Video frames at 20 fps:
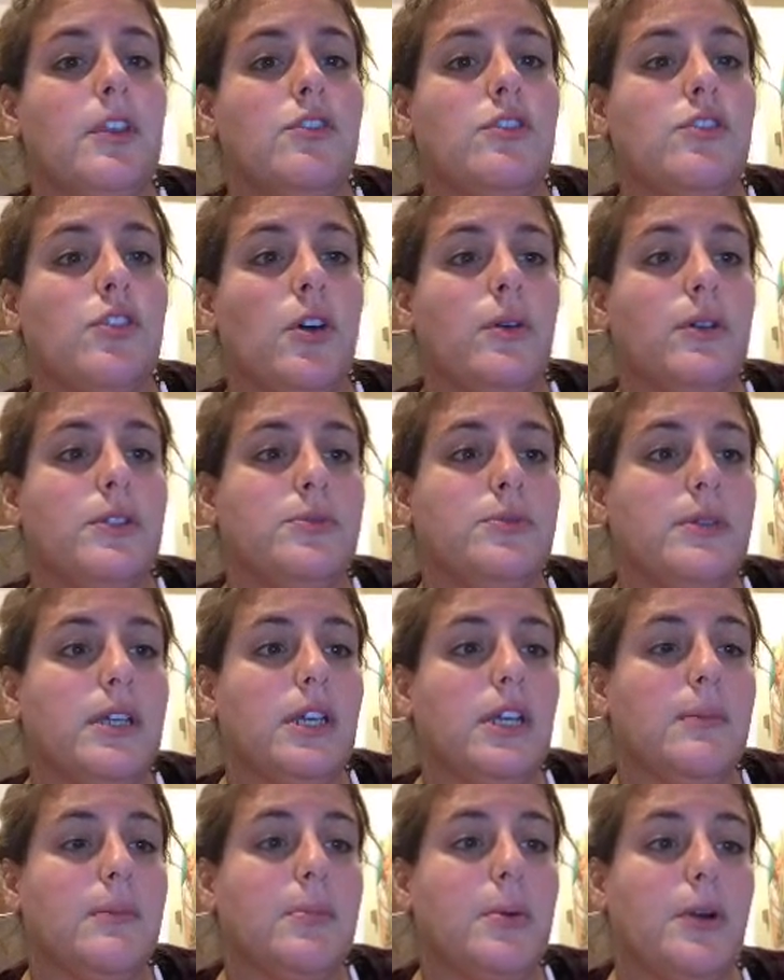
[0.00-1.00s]
So it's
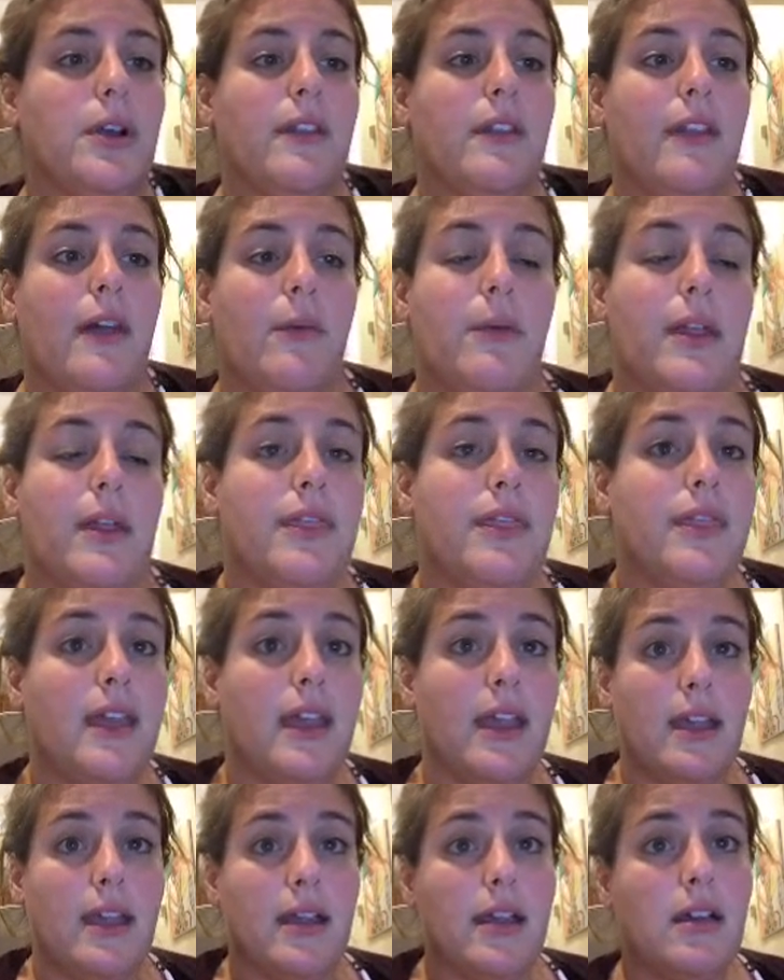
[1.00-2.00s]
really important that we
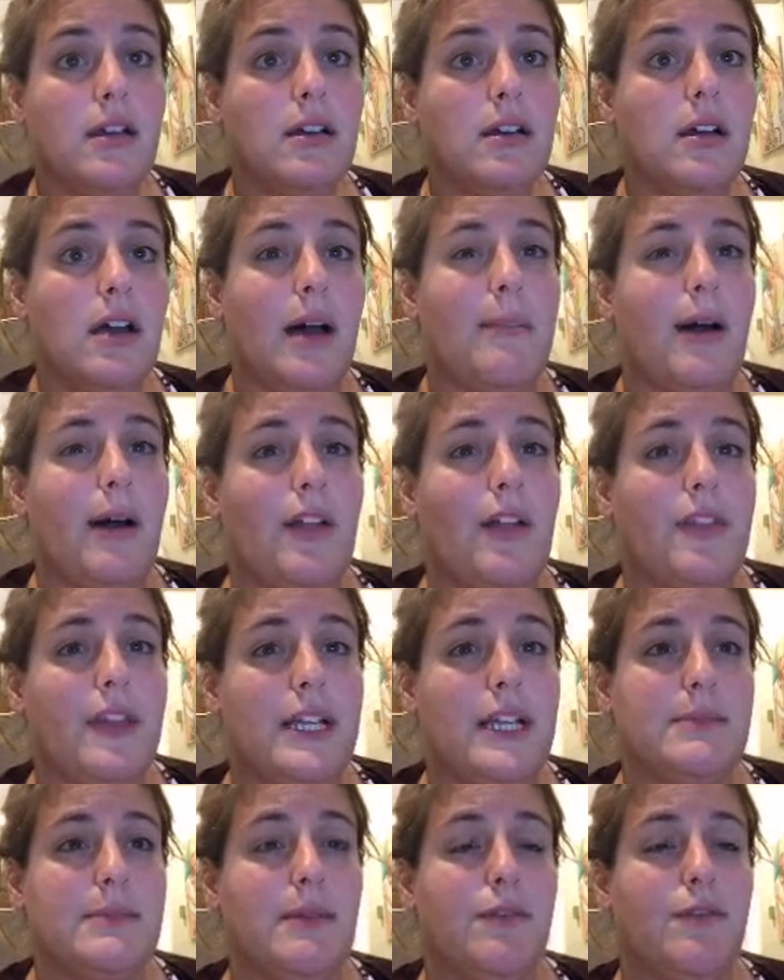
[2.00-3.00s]
think about
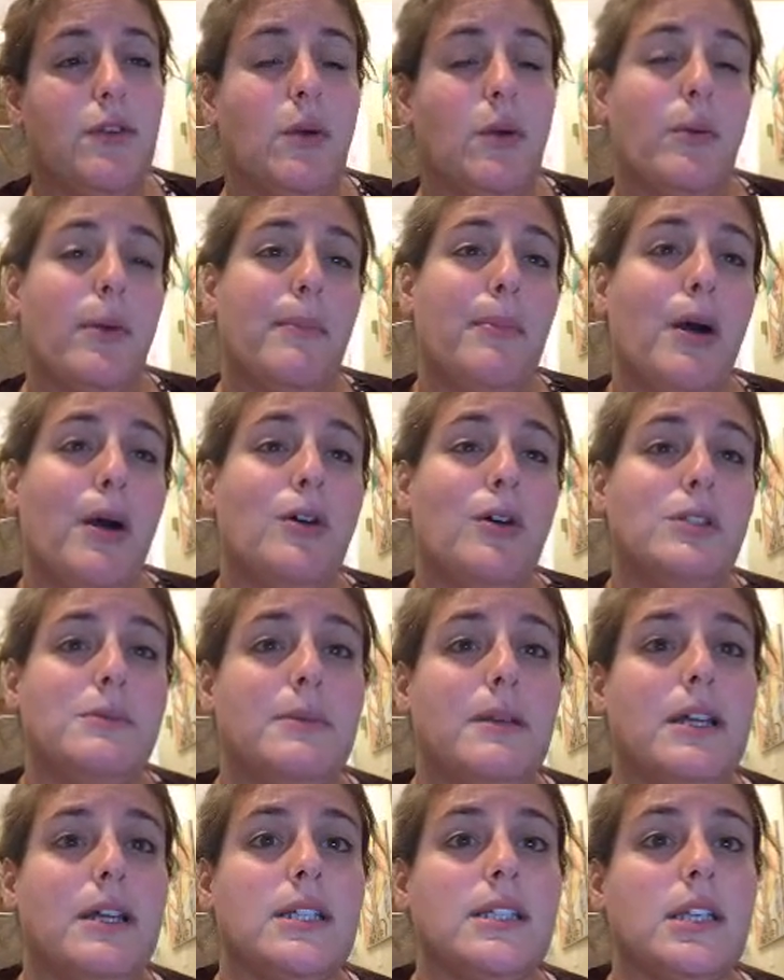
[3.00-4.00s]
things before we post,
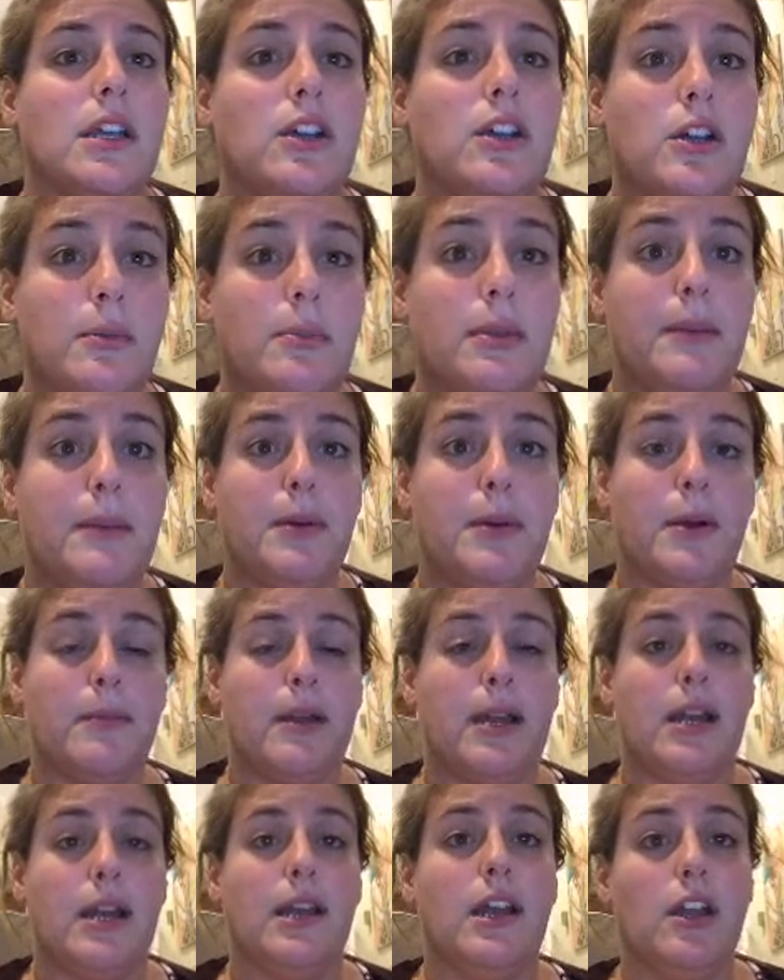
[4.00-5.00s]
because it could be
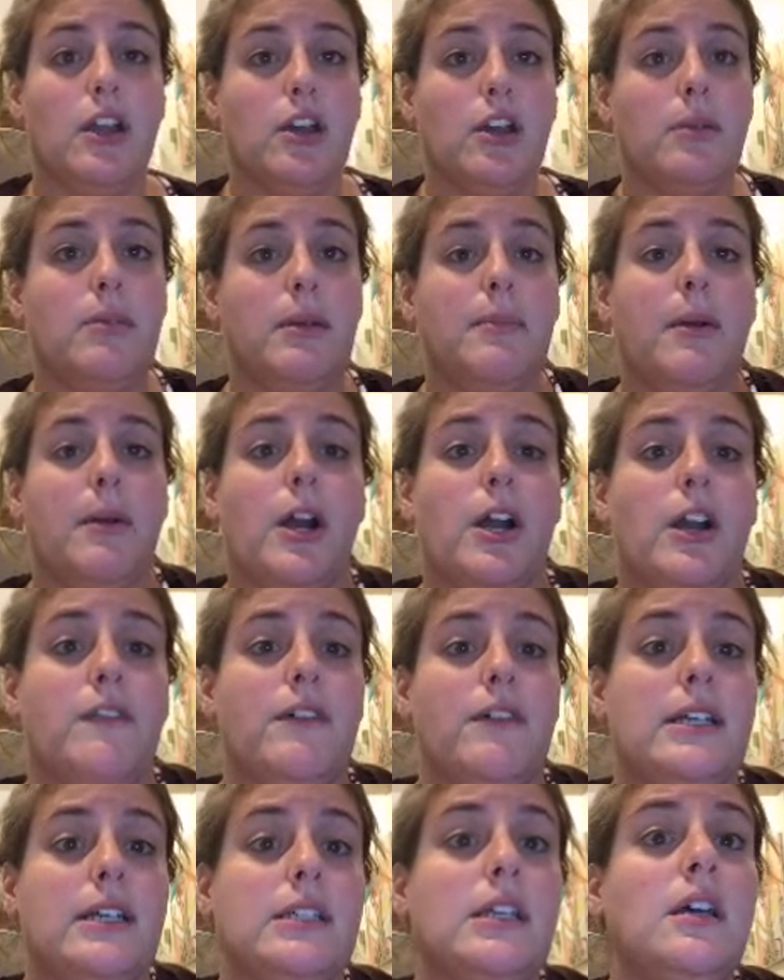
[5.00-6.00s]
permanent and it could be part of